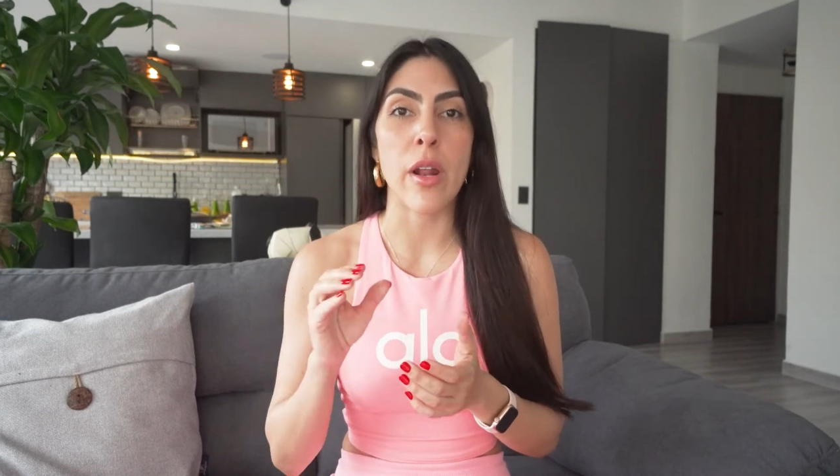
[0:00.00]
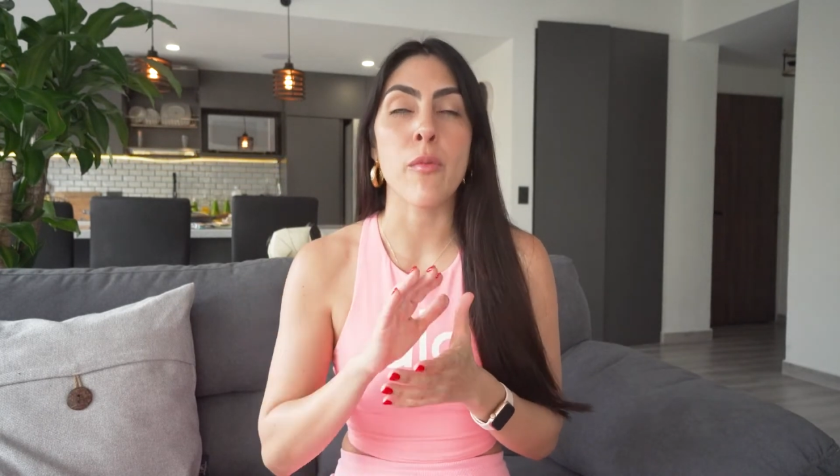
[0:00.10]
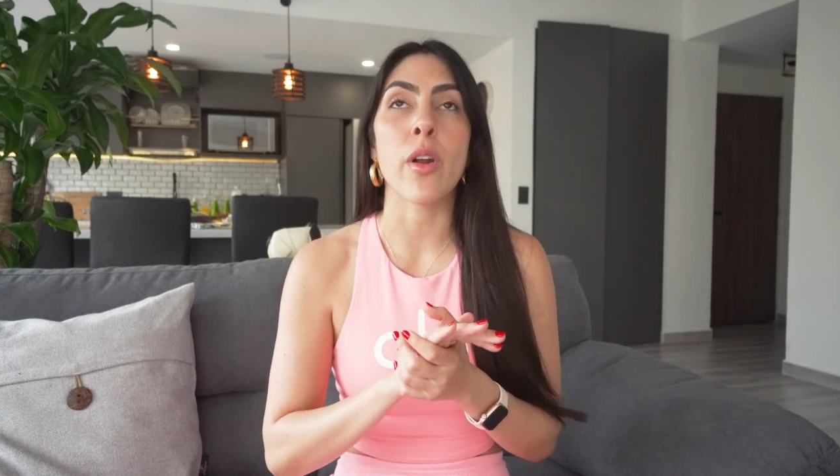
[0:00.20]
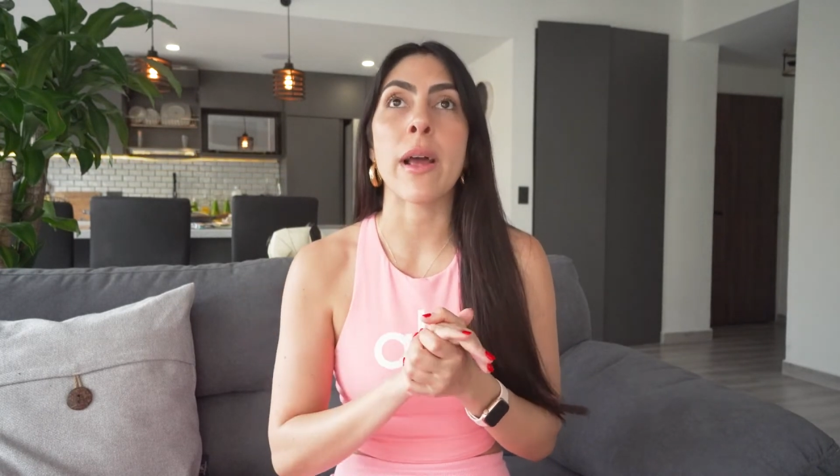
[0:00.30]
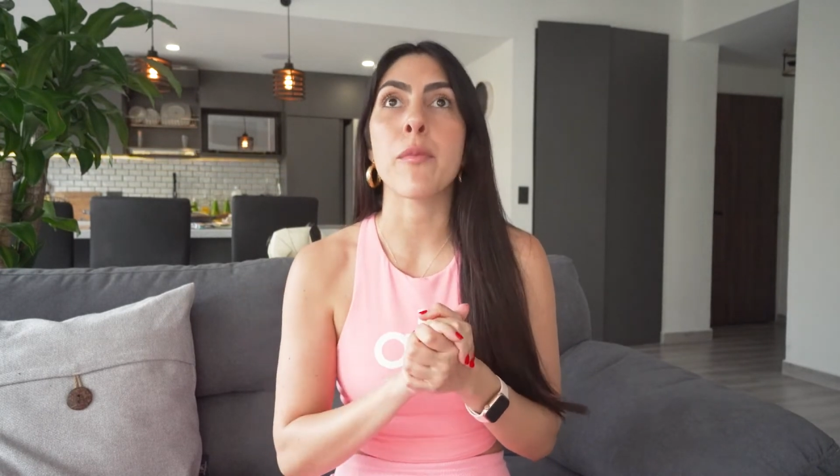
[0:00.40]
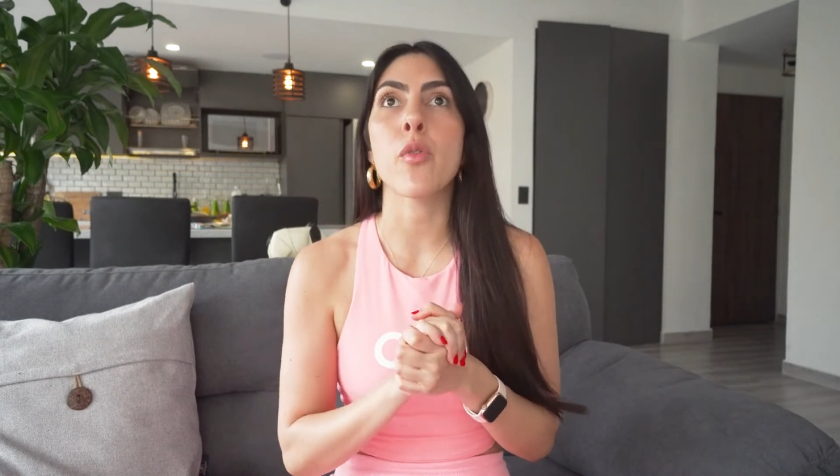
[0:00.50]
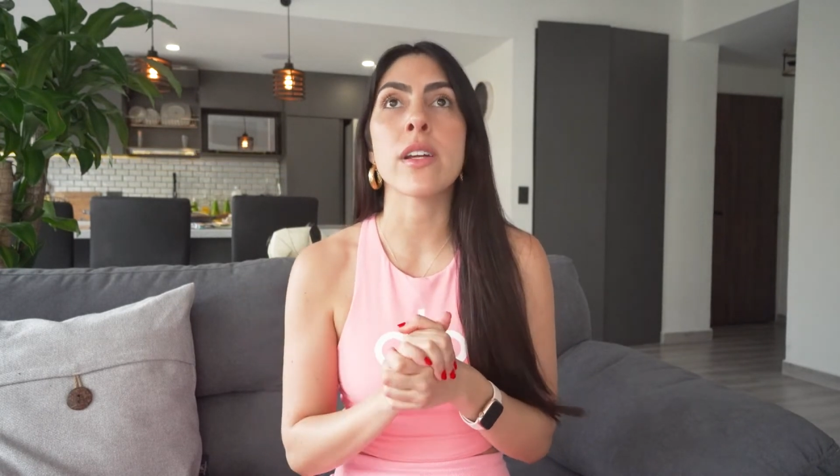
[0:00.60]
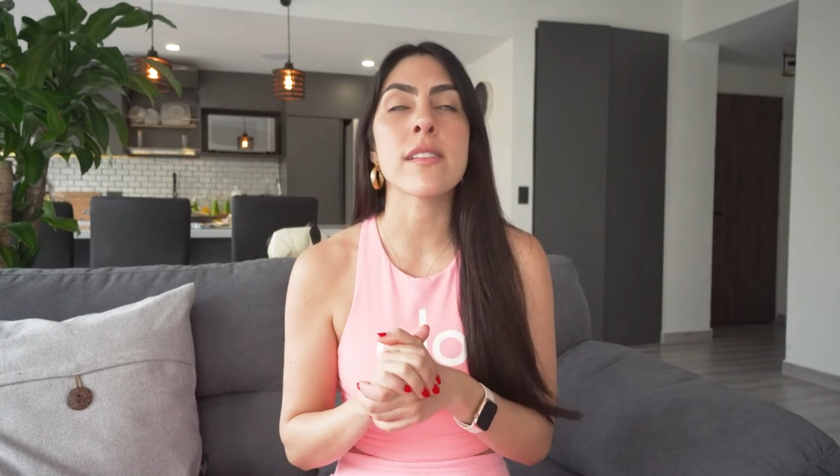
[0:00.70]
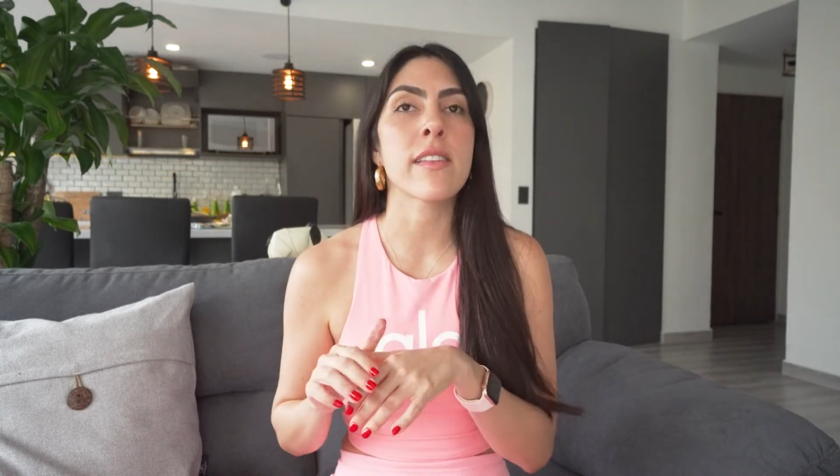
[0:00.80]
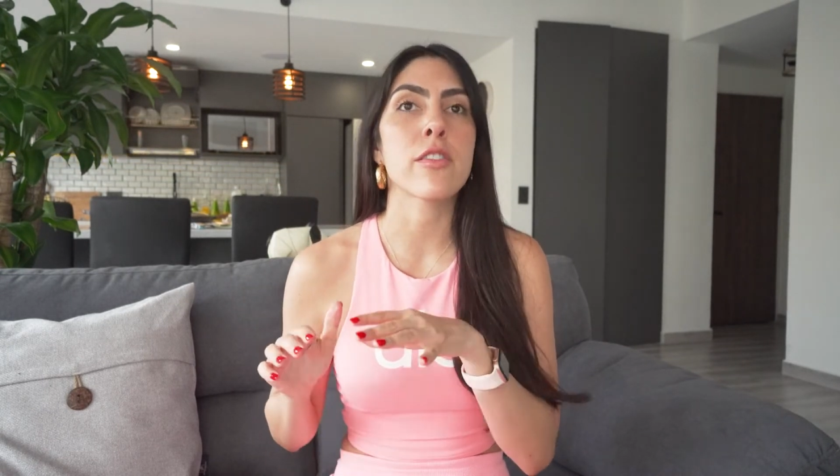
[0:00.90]
and when I'm
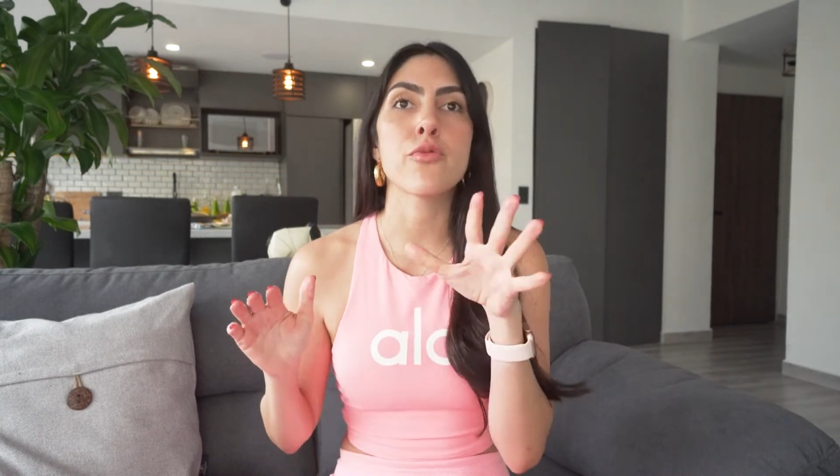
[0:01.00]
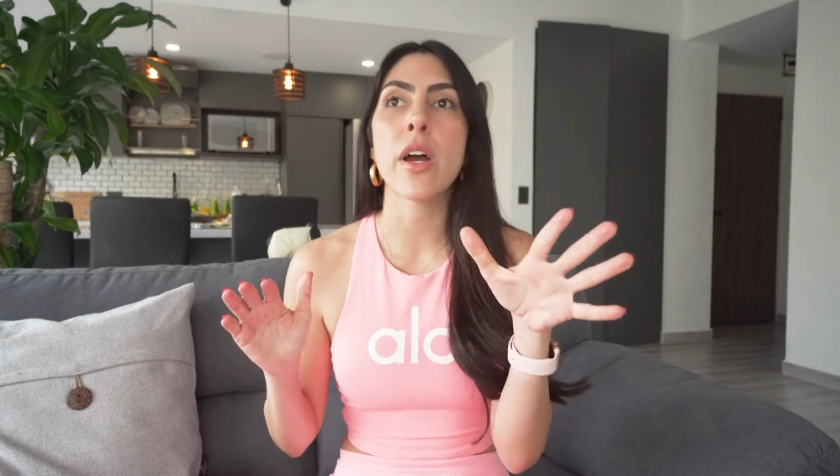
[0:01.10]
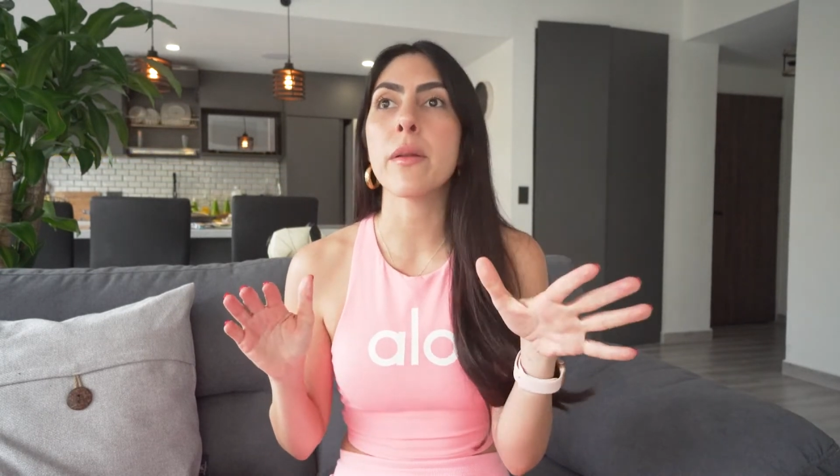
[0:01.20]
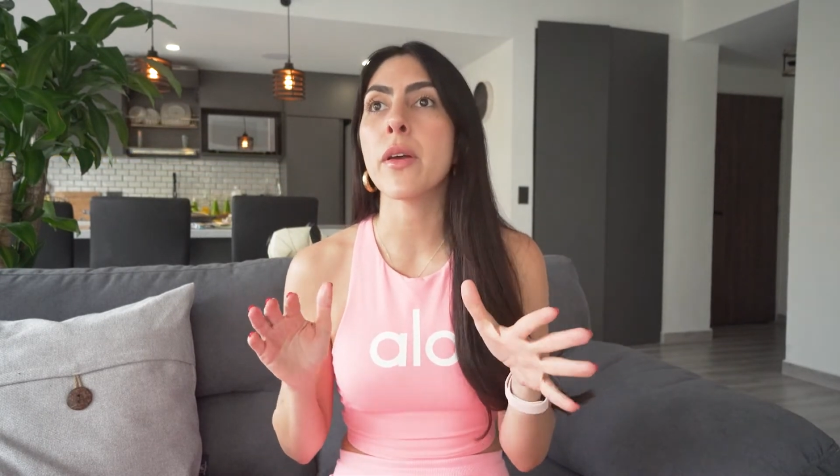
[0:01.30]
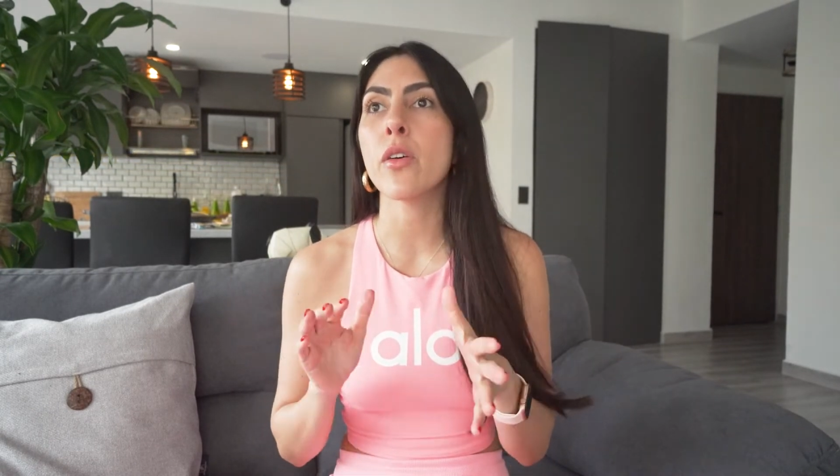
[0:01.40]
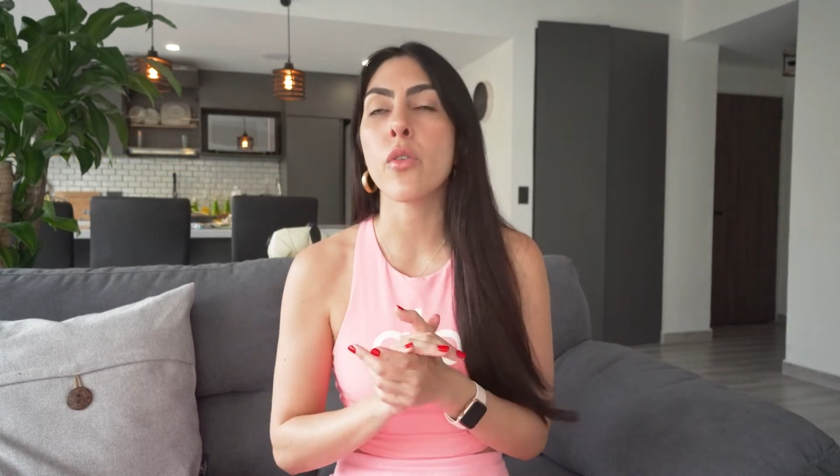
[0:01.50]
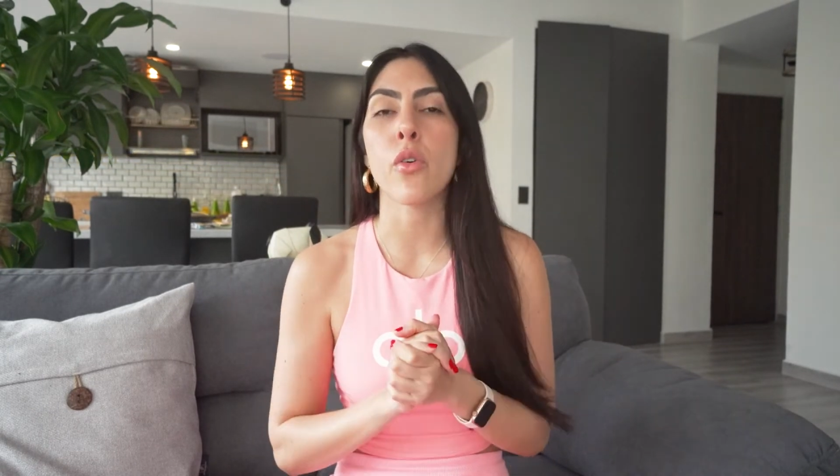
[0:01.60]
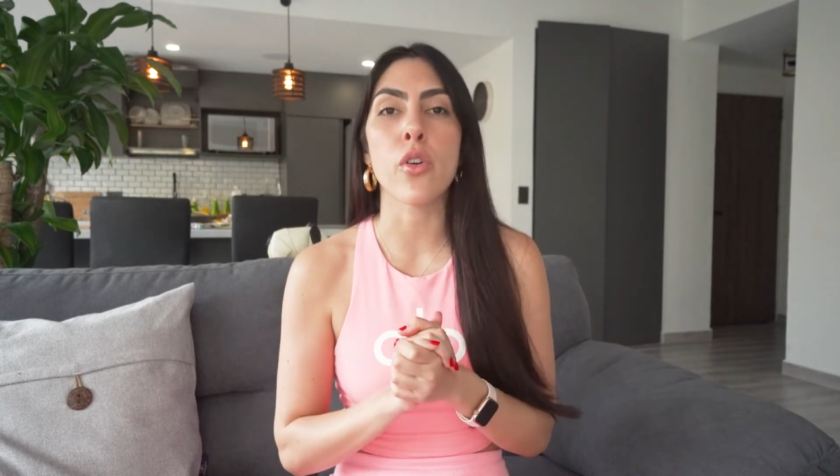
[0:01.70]
going to the treadmill